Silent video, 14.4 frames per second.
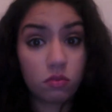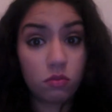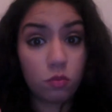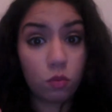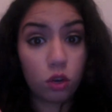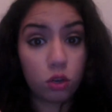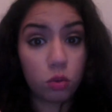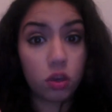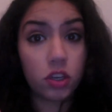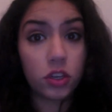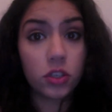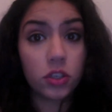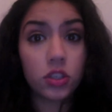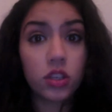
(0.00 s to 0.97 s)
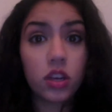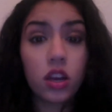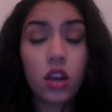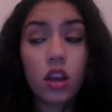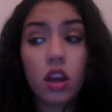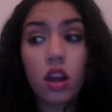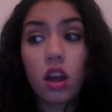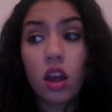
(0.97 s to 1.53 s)
works wonders.
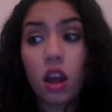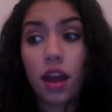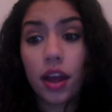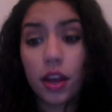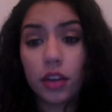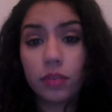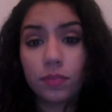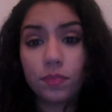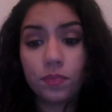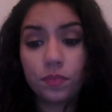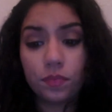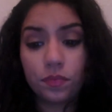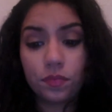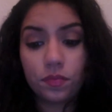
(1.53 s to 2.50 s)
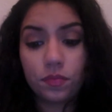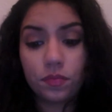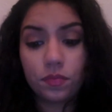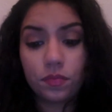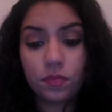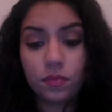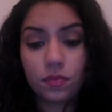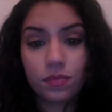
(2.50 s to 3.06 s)
Um,
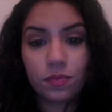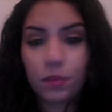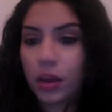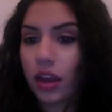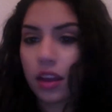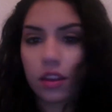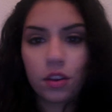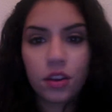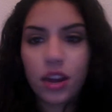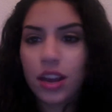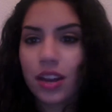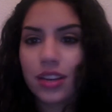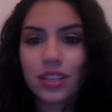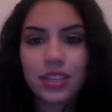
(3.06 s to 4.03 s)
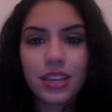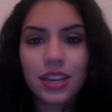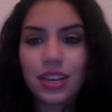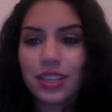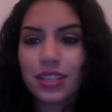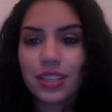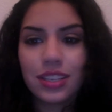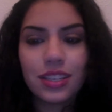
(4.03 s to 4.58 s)
but you're not going to see
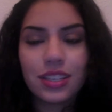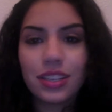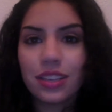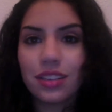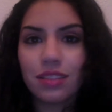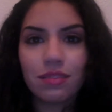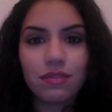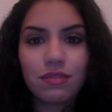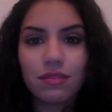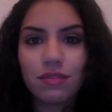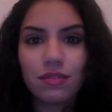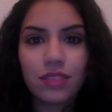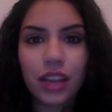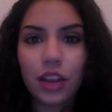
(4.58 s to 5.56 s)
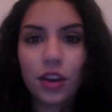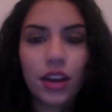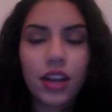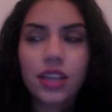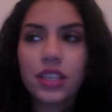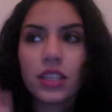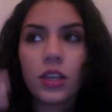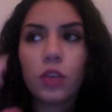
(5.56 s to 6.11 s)
consistent, like you're not
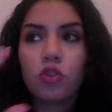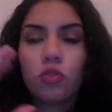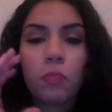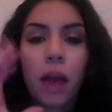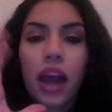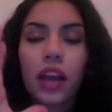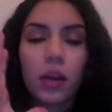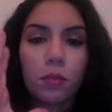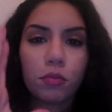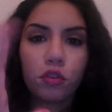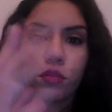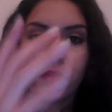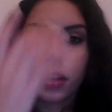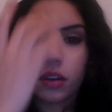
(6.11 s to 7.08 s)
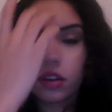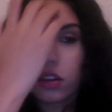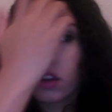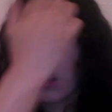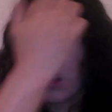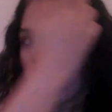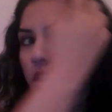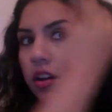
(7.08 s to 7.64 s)
going to see a dramatic improvement
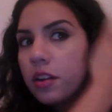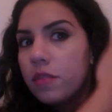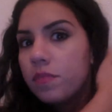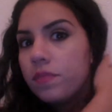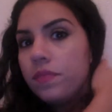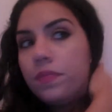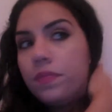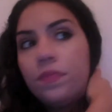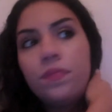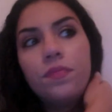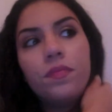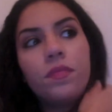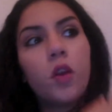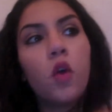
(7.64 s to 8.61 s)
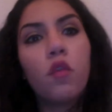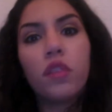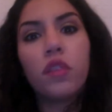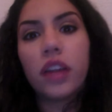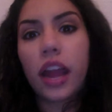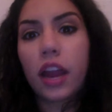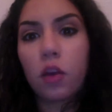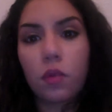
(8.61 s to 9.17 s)

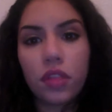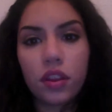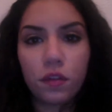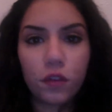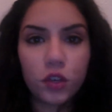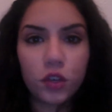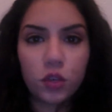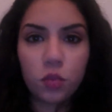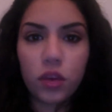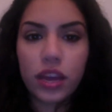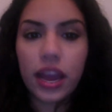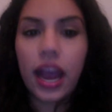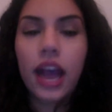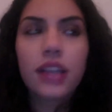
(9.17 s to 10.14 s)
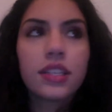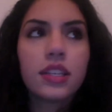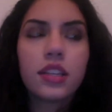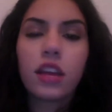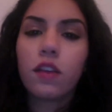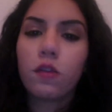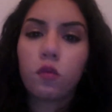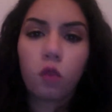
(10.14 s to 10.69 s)
overnight or within the first week. It has to
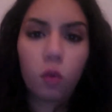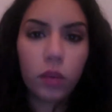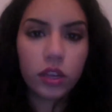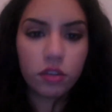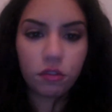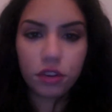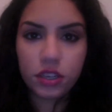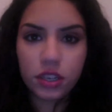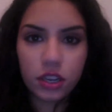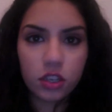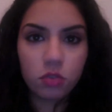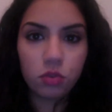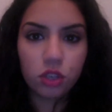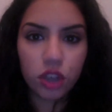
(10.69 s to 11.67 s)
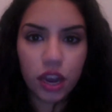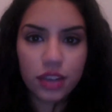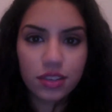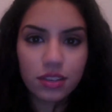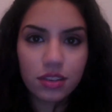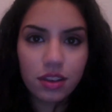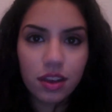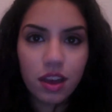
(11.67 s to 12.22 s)
take four weeks for your skin to
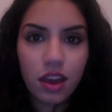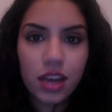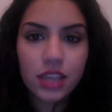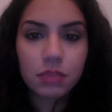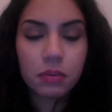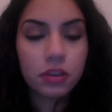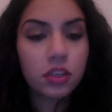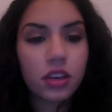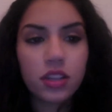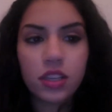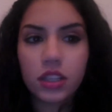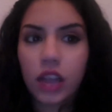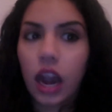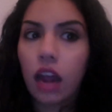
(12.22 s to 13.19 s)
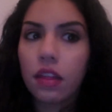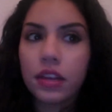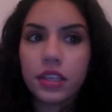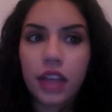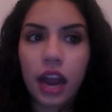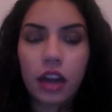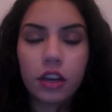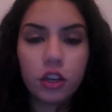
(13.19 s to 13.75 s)
adjust, especially because a lot of these
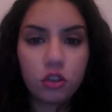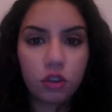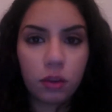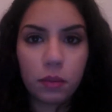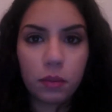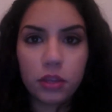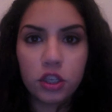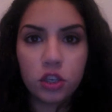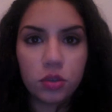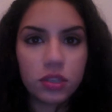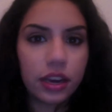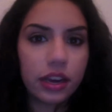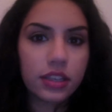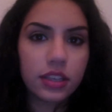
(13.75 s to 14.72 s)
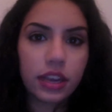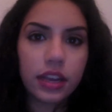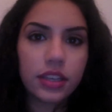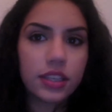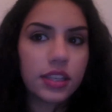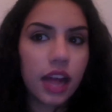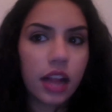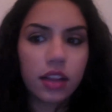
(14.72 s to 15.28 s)
acne treatments use things like
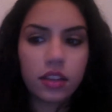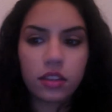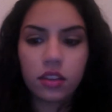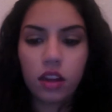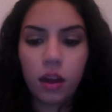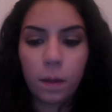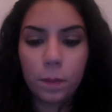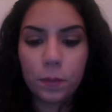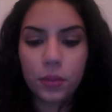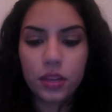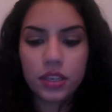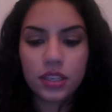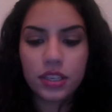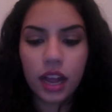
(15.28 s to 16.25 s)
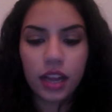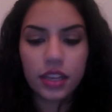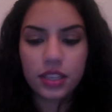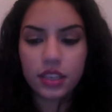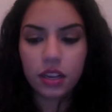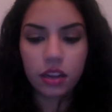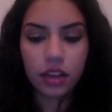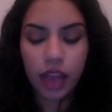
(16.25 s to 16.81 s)
sal um,
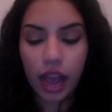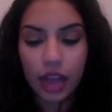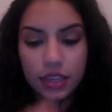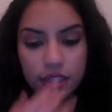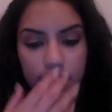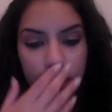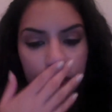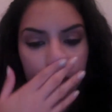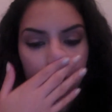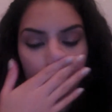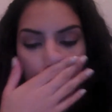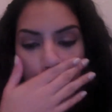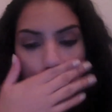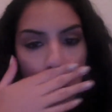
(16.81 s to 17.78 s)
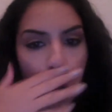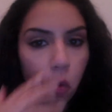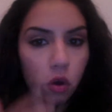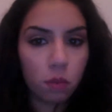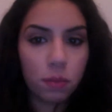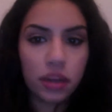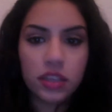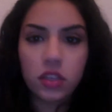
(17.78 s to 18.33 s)
salicylic acid
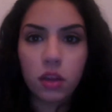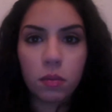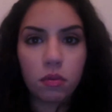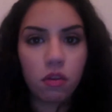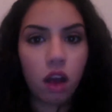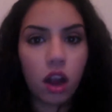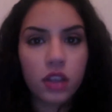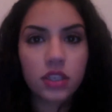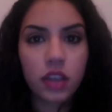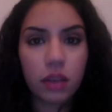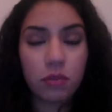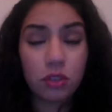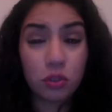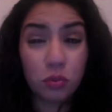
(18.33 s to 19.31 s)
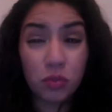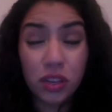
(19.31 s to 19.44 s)
or benzoyl peroxide, which are really,